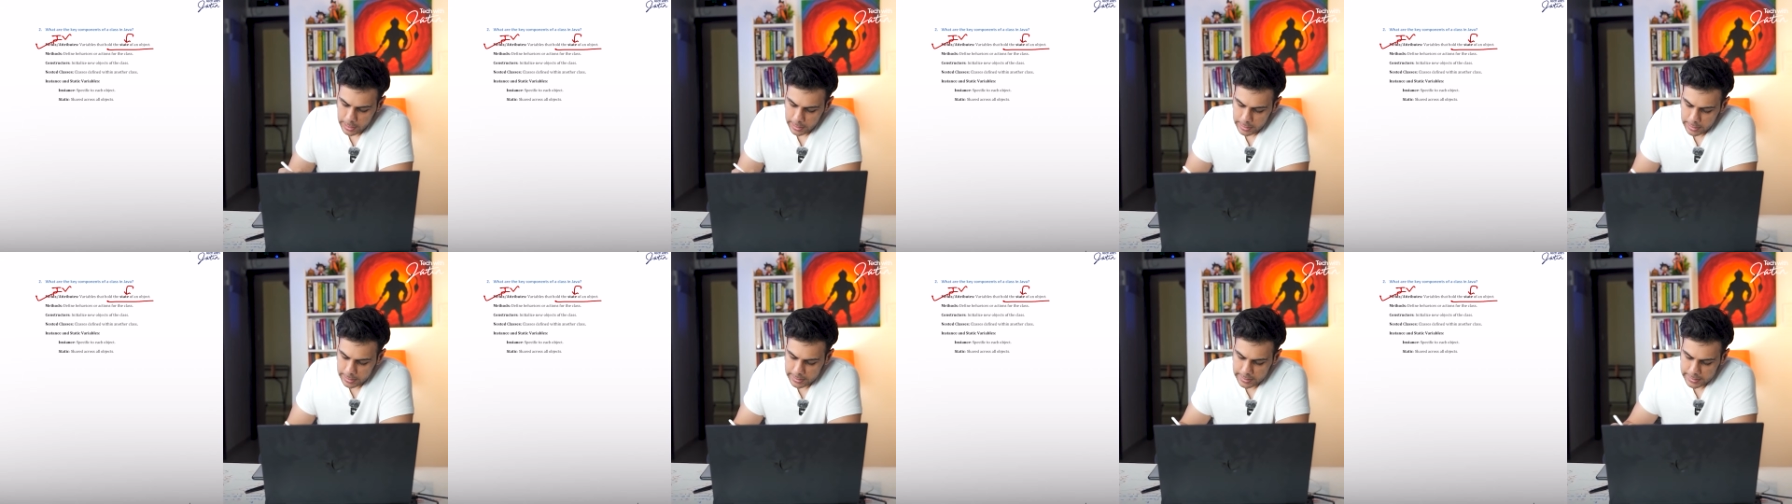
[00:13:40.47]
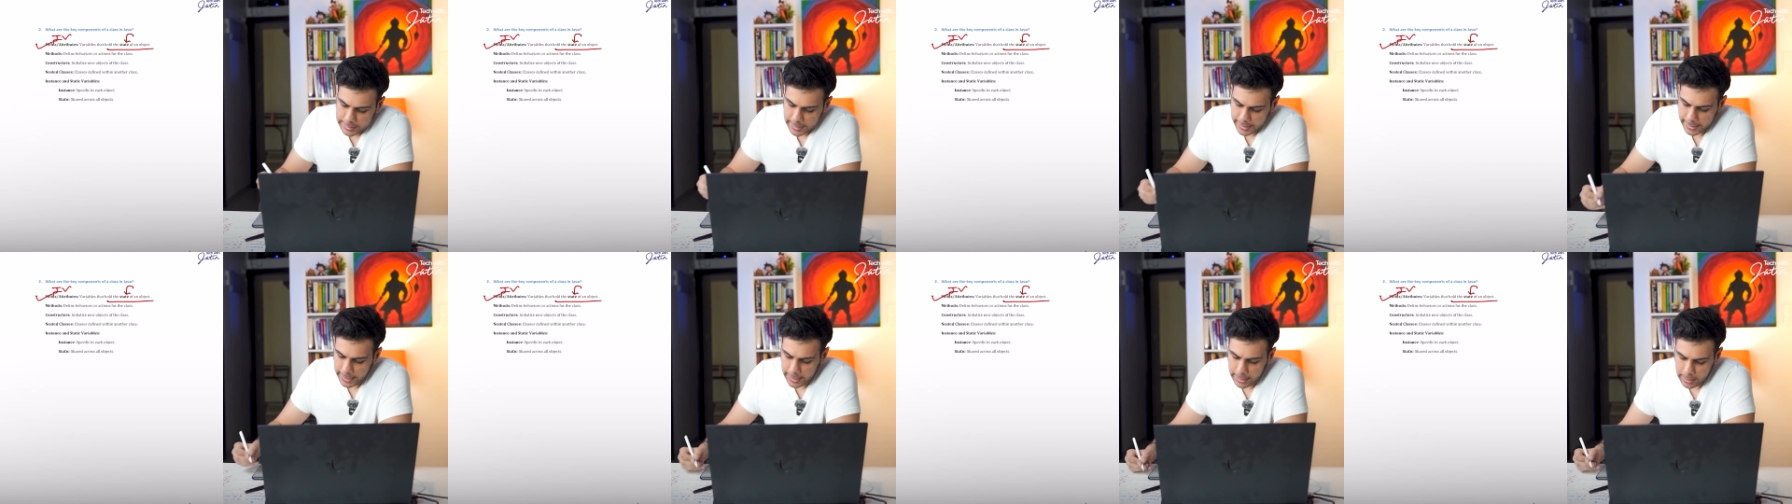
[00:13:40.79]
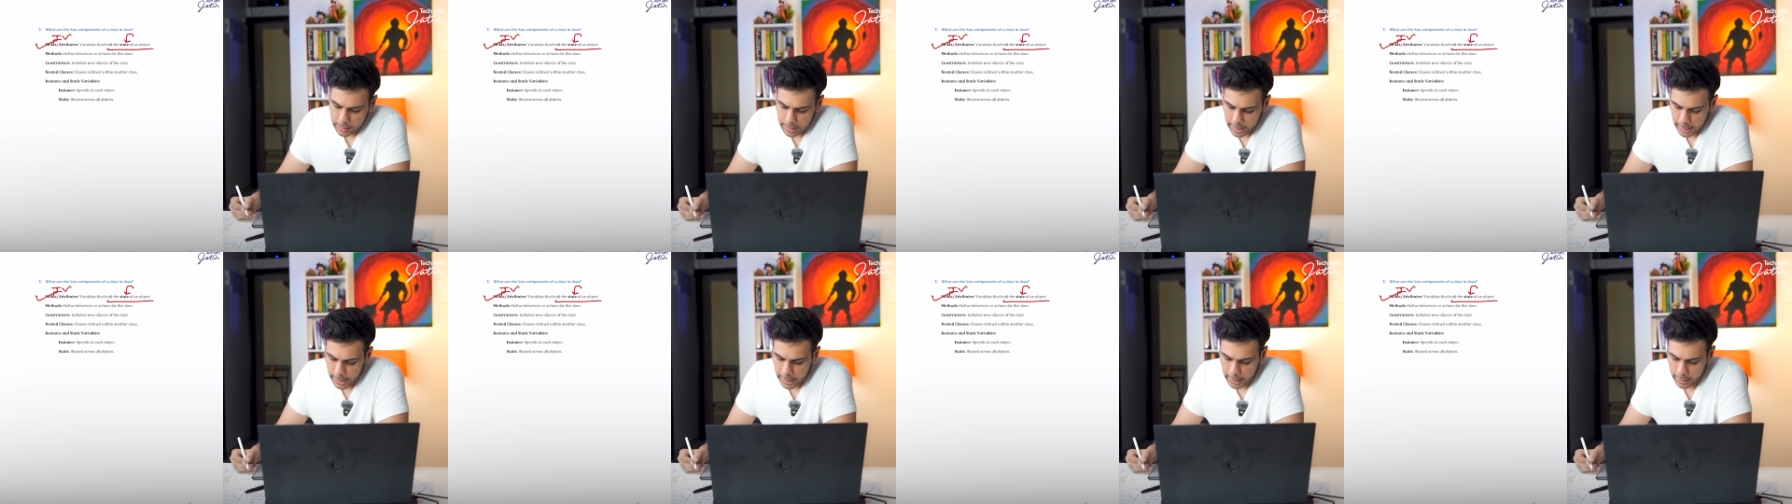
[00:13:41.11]
The
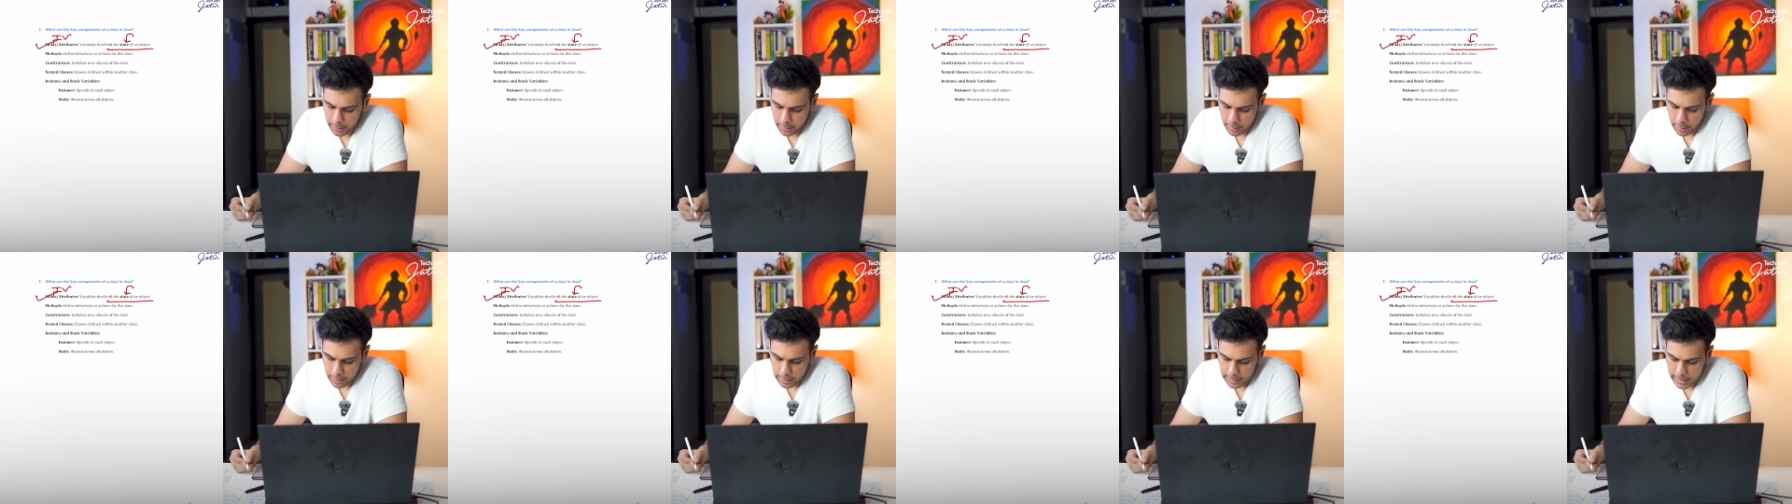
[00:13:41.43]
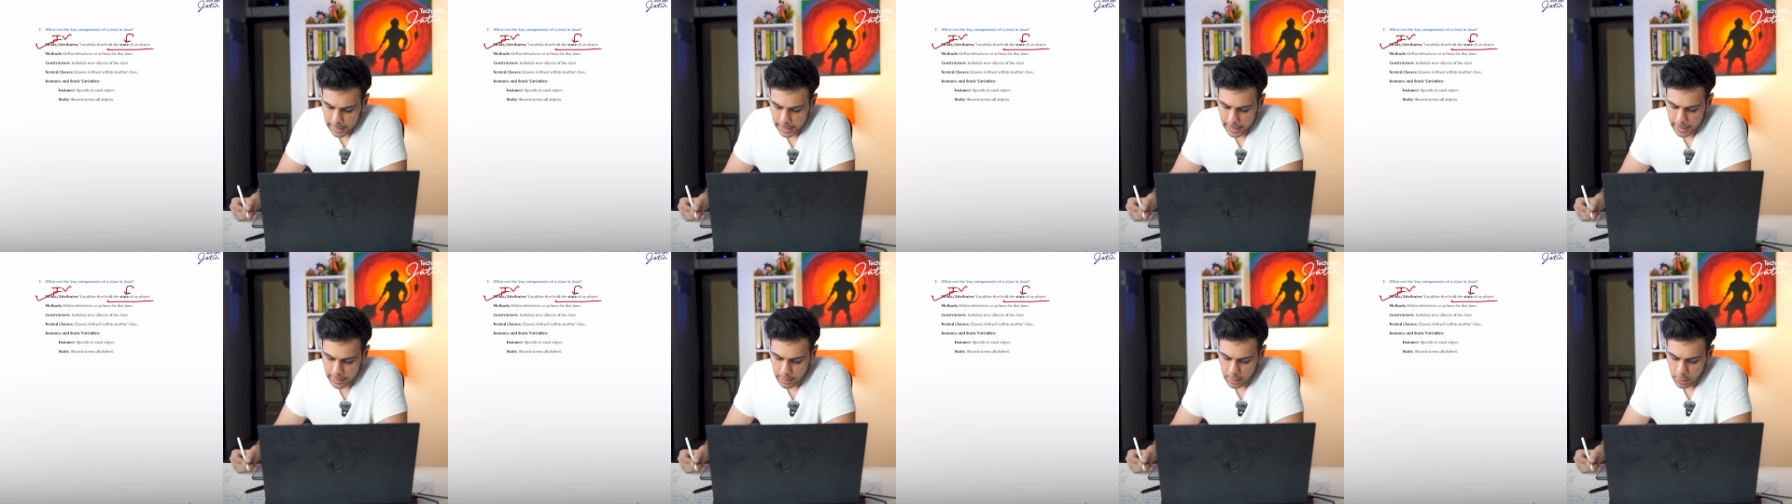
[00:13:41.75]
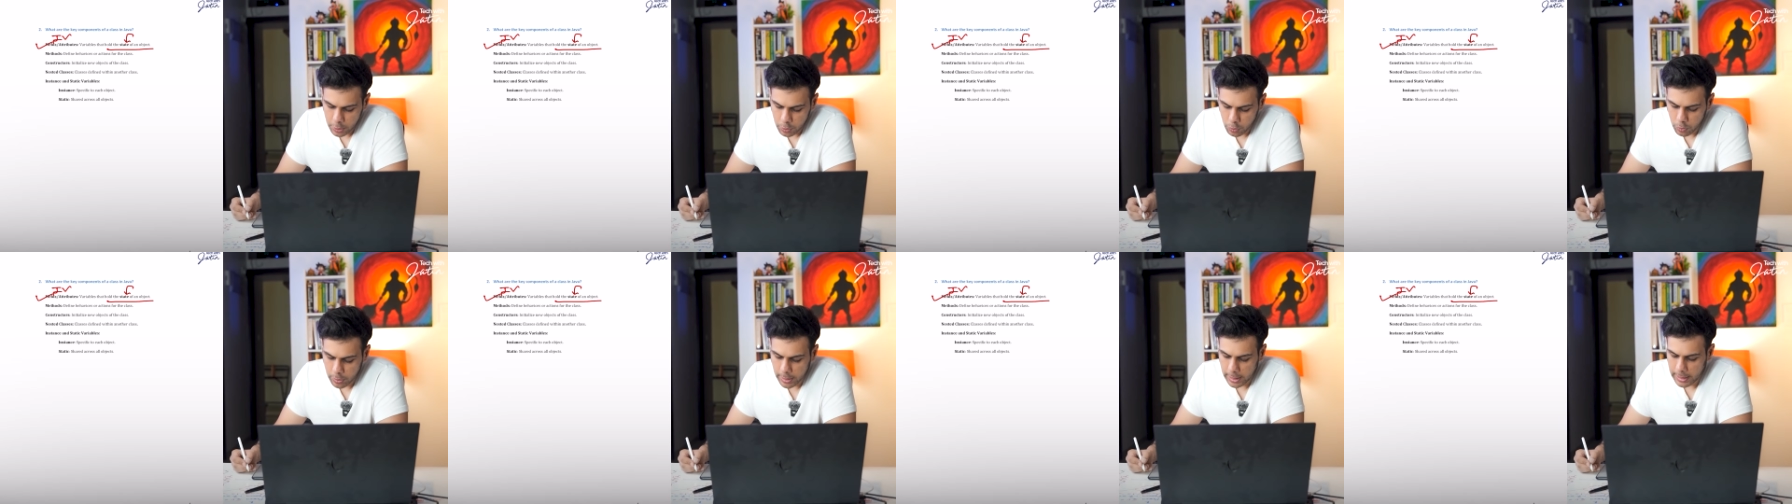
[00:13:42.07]
second thing that you